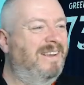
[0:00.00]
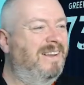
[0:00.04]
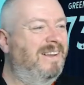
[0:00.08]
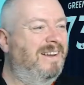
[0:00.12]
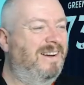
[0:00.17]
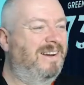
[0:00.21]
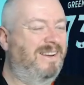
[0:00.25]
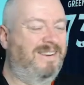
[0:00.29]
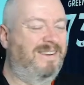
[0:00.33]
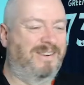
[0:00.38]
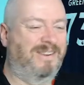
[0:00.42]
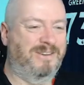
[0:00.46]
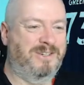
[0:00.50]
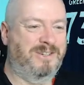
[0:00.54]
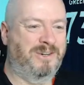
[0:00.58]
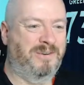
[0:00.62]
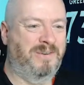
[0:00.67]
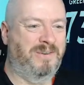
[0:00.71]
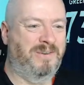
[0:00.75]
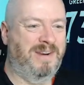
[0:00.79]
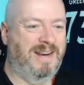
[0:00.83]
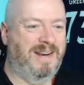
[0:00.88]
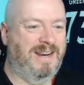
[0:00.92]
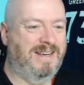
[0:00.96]
I'm not sure
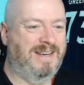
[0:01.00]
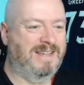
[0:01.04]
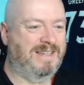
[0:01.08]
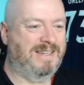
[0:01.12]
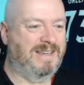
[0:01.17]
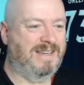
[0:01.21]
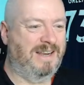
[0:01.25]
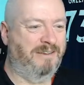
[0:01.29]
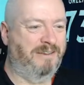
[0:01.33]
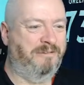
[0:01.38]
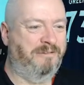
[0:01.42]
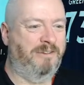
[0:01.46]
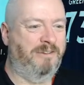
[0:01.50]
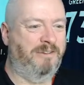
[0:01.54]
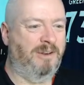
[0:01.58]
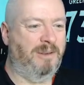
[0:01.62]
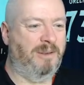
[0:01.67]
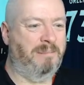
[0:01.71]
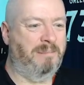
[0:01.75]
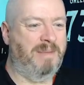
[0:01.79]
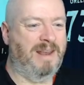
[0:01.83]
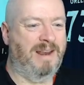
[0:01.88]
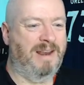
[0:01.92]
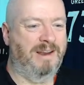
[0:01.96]
we need to see a
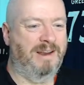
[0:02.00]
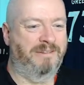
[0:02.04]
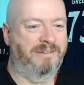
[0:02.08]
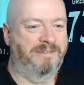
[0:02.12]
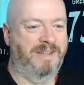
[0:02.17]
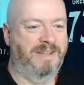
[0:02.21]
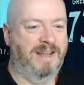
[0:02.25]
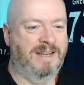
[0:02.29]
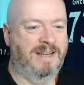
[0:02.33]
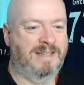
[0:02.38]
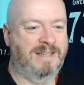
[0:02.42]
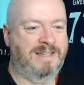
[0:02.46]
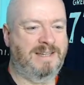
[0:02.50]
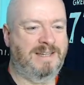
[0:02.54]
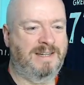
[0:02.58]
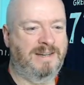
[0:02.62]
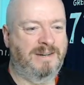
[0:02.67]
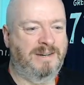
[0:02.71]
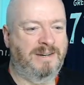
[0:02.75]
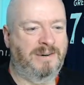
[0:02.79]
full minute of this.